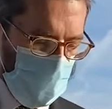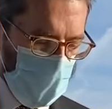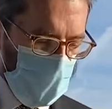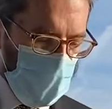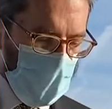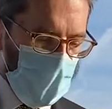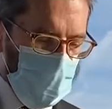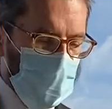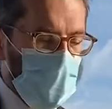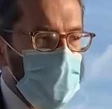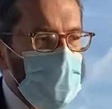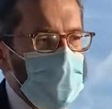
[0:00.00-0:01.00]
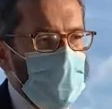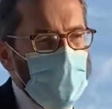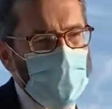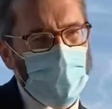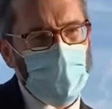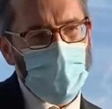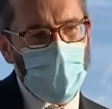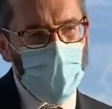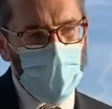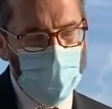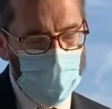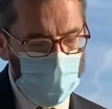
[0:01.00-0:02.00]
we could have all these things, these
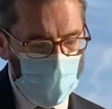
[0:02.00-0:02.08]
symbols